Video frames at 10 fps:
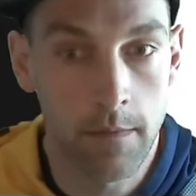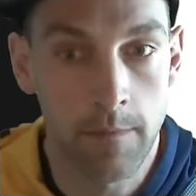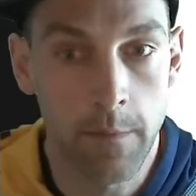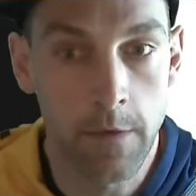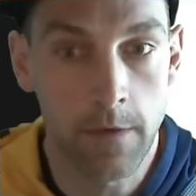
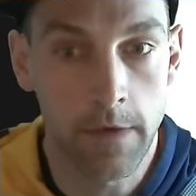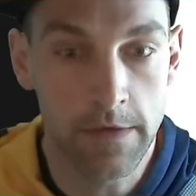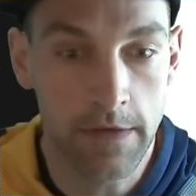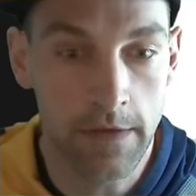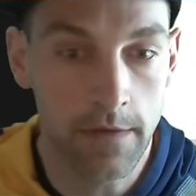murder this
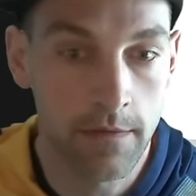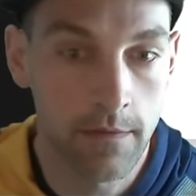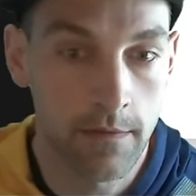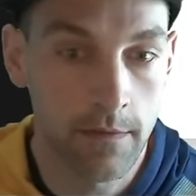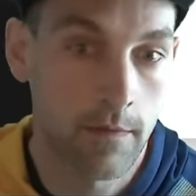thing,
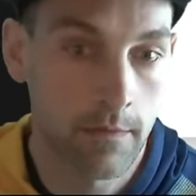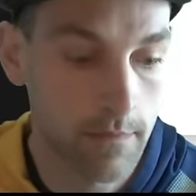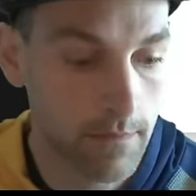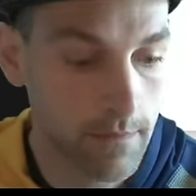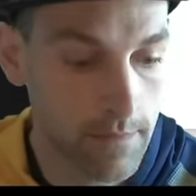
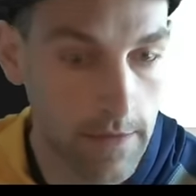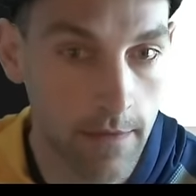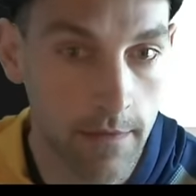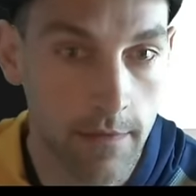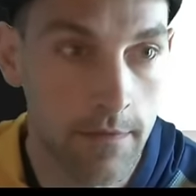
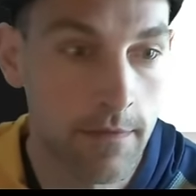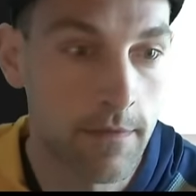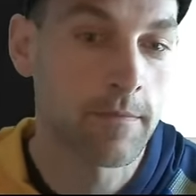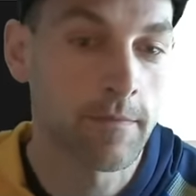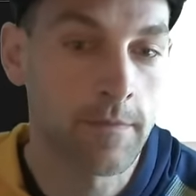send.
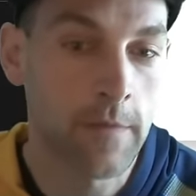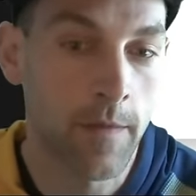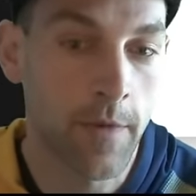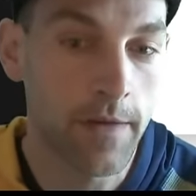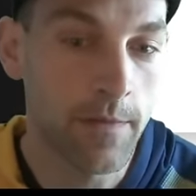
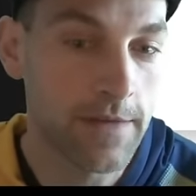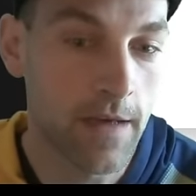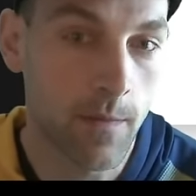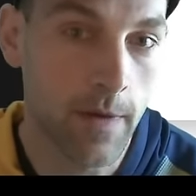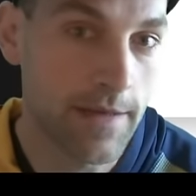Probably was
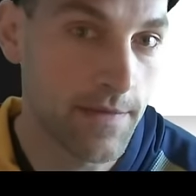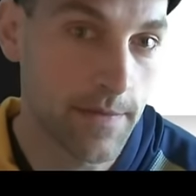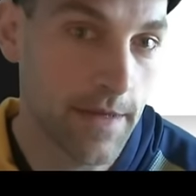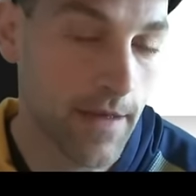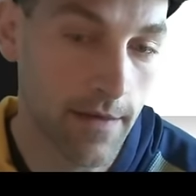not wise to
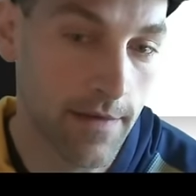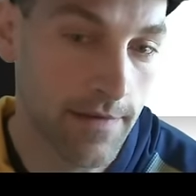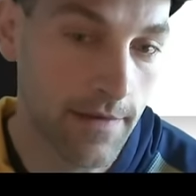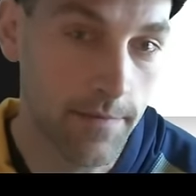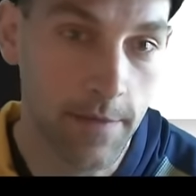attack,
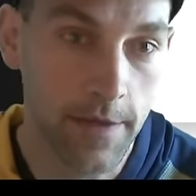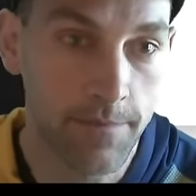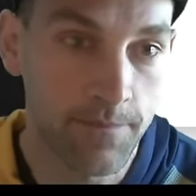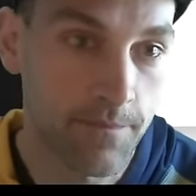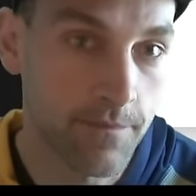honestly, but
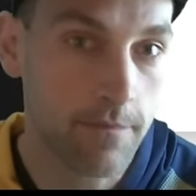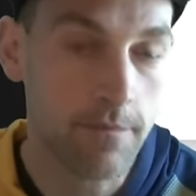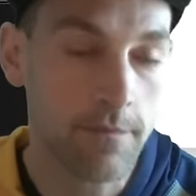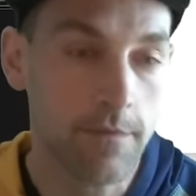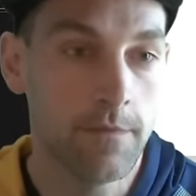
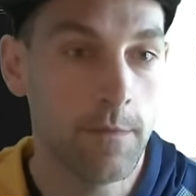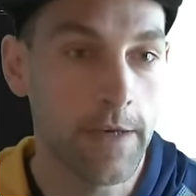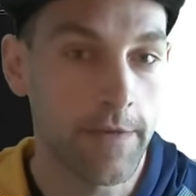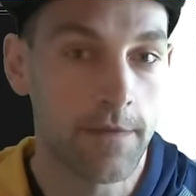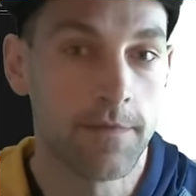
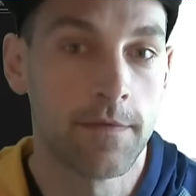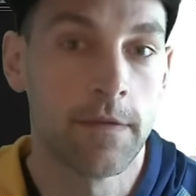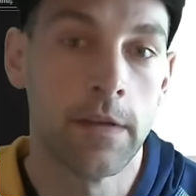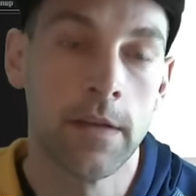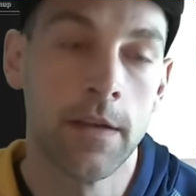whatever.
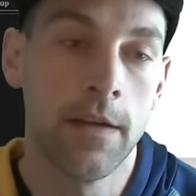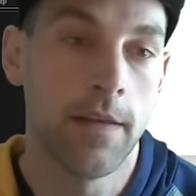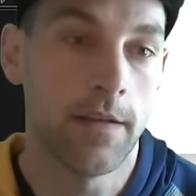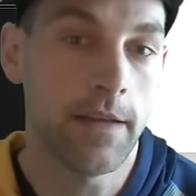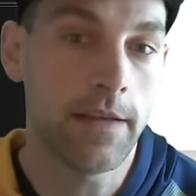
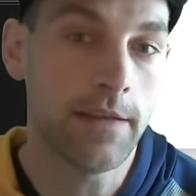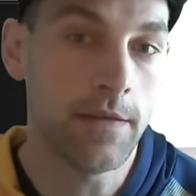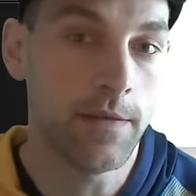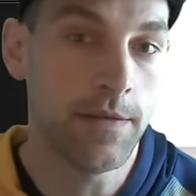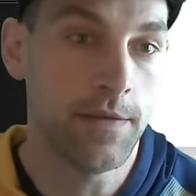They're likely
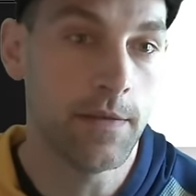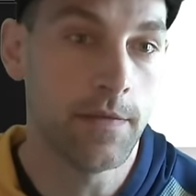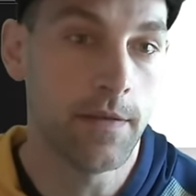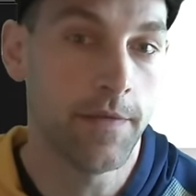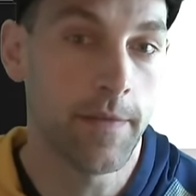going to
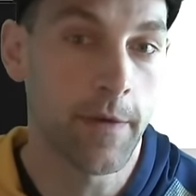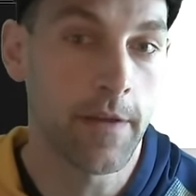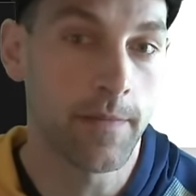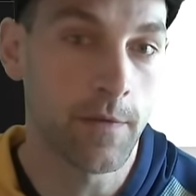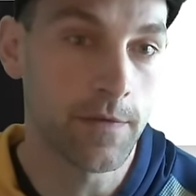ephemerate
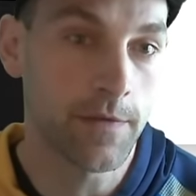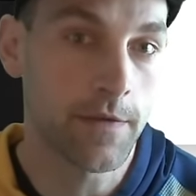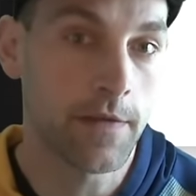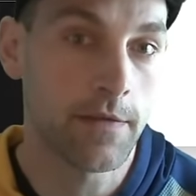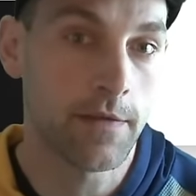their
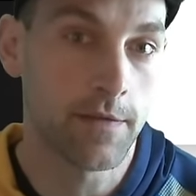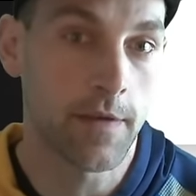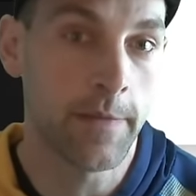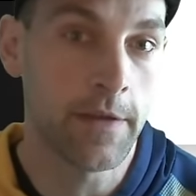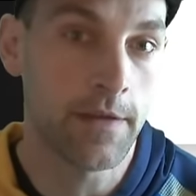Mulldrifter, draw
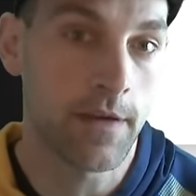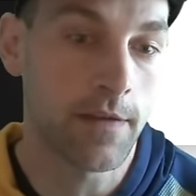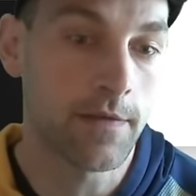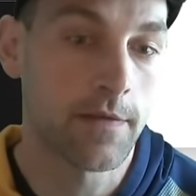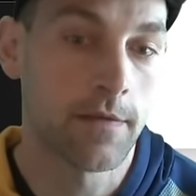a million
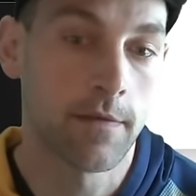cards.